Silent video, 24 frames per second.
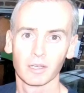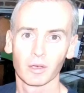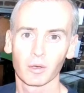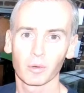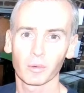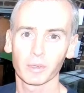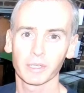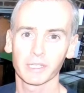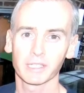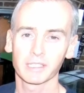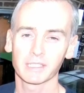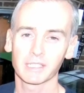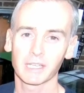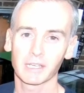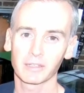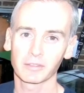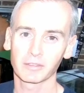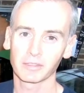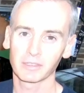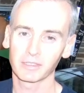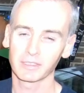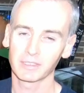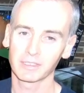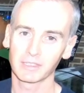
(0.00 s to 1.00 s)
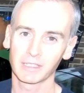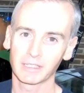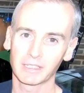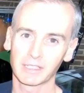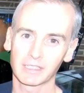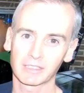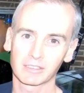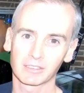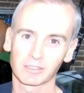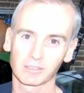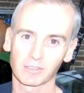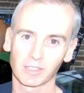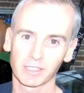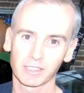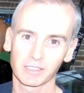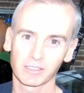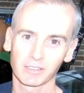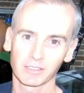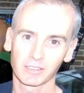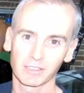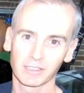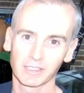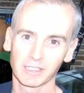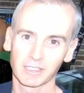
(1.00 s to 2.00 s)
When in doubt, an angle
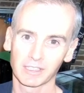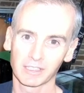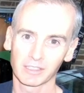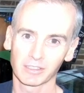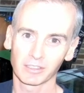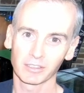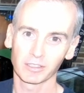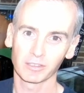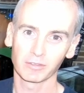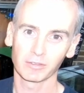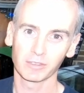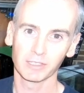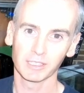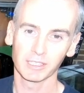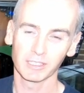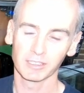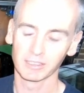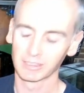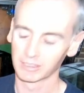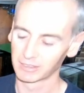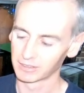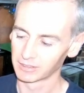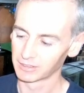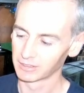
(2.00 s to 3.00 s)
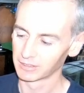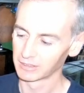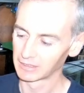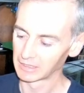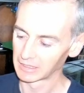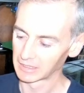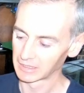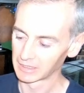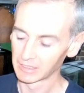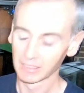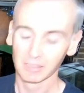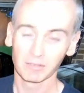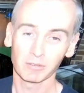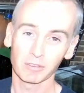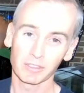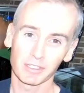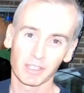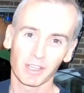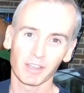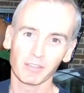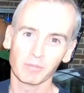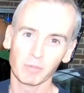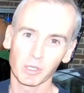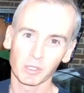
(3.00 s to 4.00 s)
grinder and a cutoff wheel will
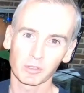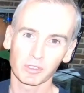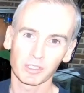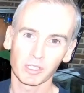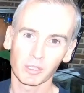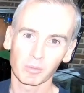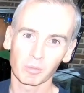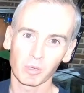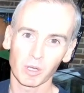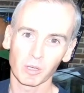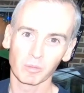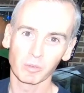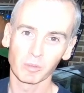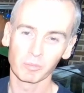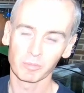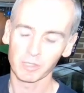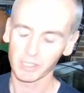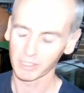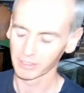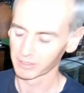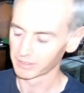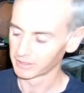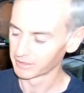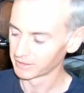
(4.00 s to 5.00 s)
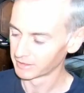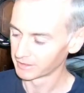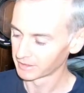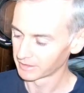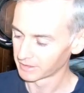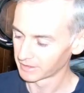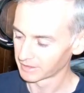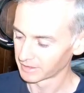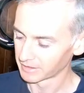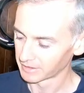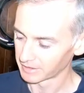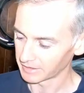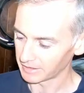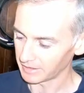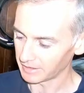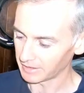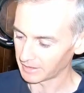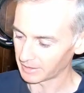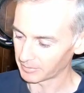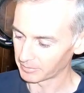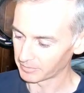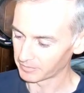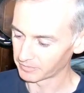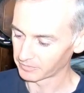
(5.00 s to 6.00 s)
solve most of your problems.
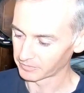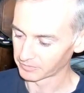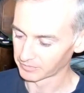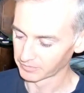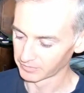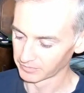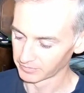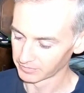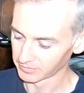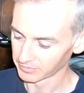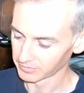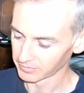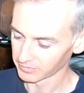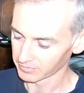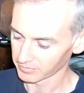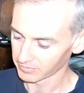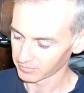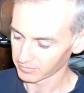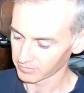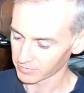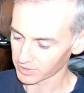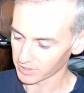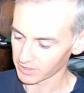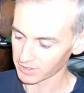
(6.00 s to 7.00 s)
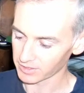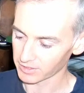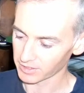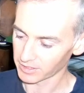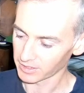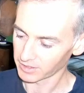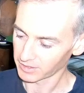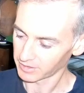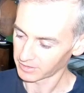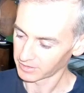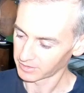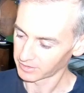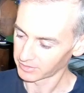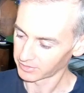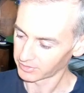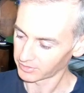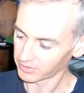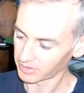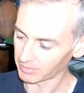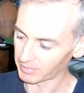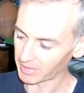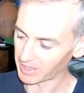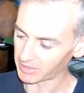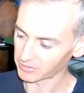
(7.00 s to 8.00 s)
So these are the
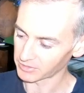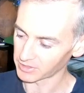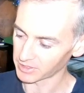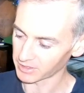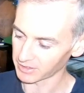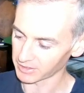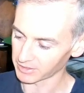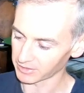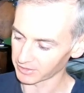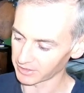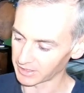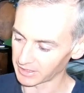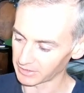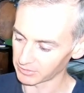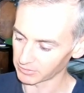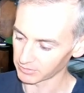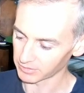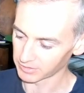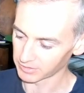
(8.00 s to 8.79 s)
mounts that I cut out.